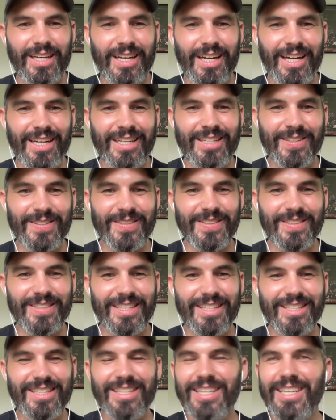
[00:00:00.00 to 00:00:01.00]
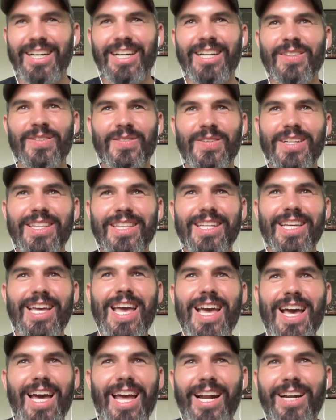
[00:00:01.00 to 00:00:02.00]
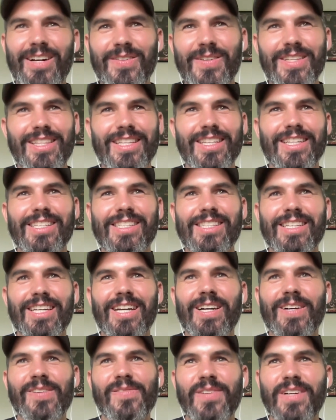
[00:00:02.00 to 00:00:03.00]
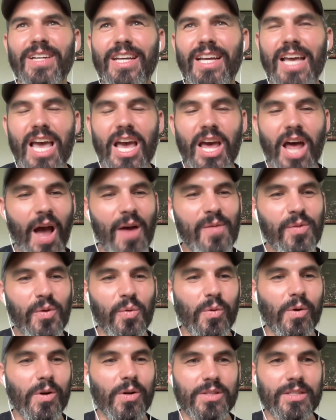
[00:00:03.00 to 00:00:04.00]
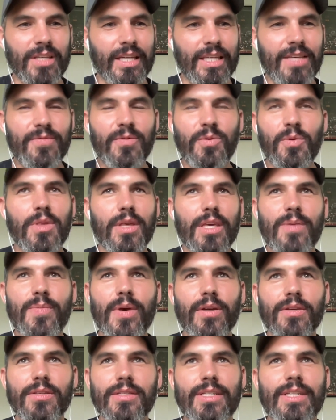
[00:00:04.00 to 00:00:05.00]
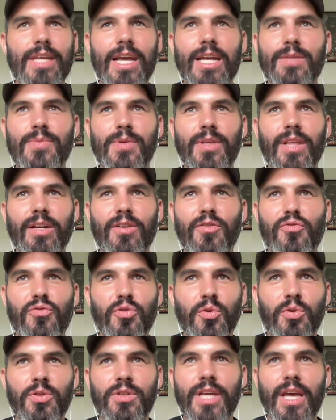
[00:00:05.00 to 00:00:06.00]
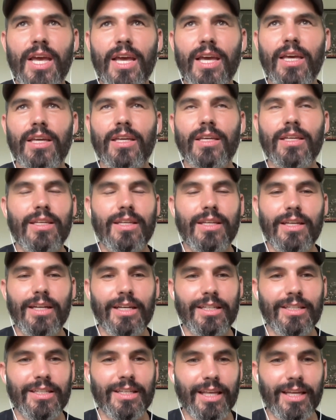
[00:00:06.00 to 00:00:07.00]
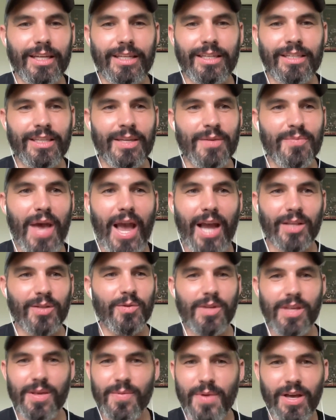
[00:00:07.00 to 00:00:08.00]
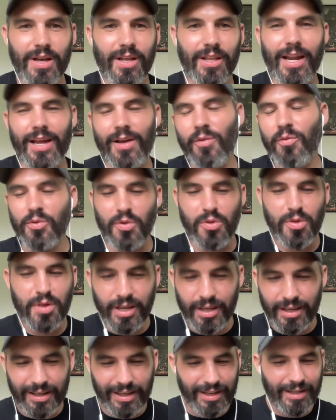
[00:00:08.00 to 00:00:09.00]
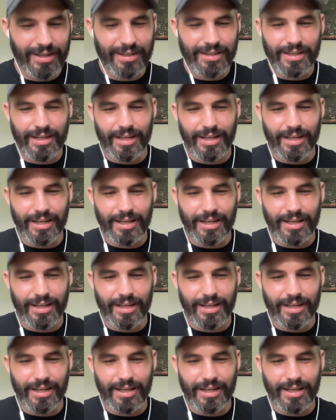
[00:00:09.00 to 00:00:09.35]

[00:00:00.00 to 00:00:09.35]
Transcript: I don't, I don't want this. I don't want this. I'm the worst. Like even with emails, it takes me like a full day to like get back to an email, and I overthink it.